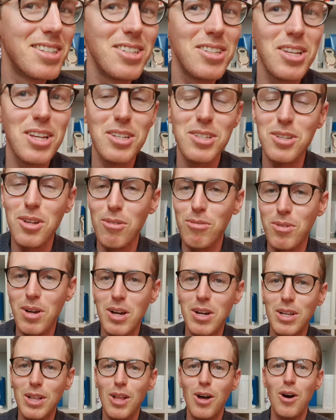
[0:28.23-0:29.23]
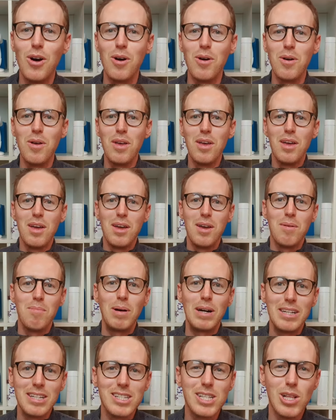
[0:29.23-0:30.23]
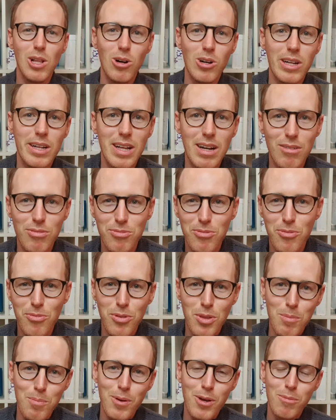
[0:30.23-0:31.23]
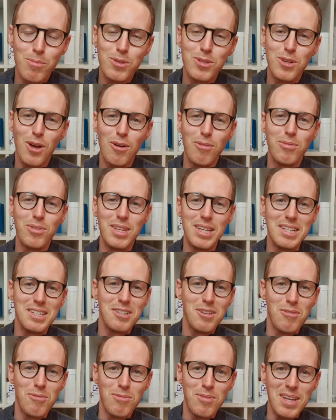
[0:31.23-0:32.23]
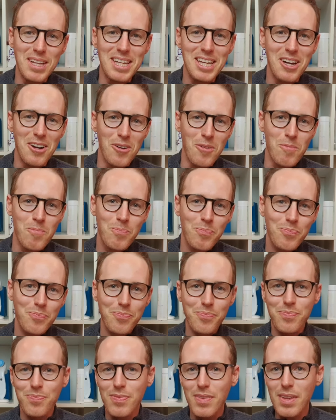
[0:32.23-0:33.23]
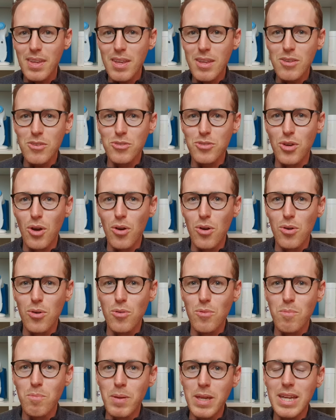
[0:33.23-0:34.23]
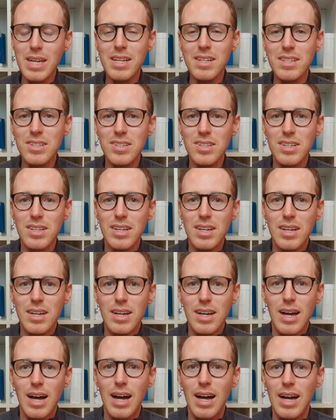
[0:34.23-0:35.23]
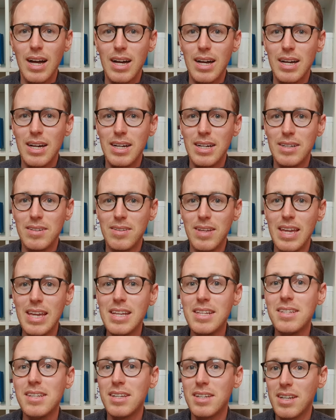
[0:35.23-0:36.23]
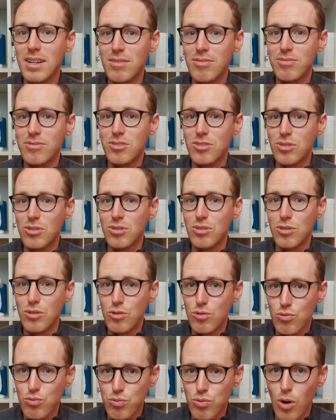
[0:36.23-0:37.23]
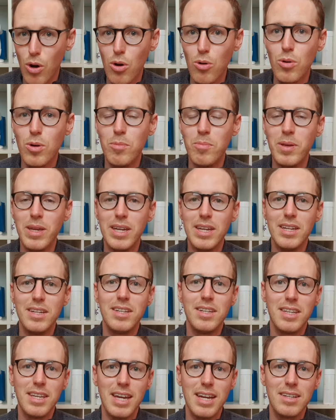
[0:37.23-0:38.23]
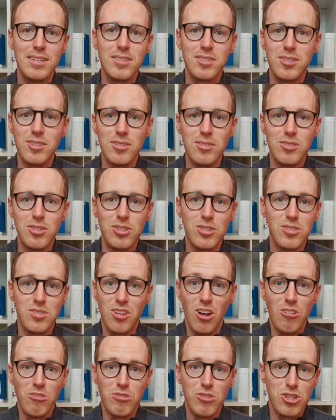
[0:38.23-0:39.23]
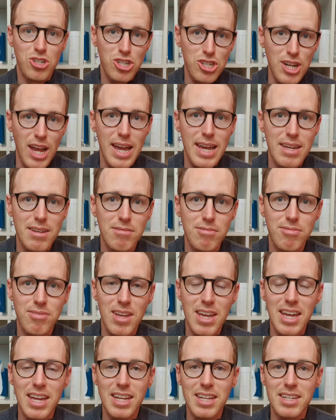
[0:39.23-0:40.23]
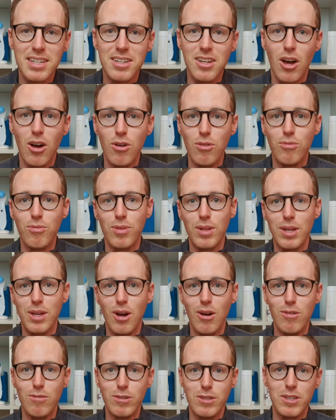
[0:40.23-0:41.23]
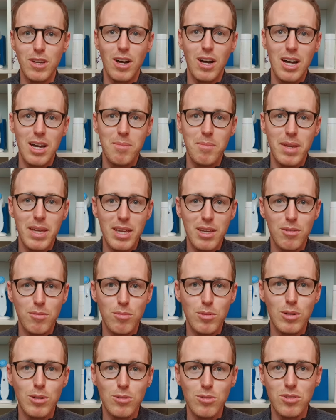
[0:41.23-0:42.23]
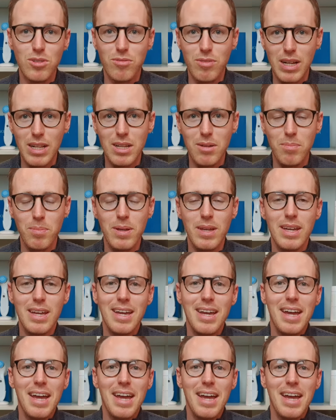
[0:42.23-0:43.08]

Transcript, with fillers: it's, it's not very long but it's long enough for the purpose of this video. So beards are easy enough to grow a beard. Yes, you just don't shave and hopefully over time it will develop.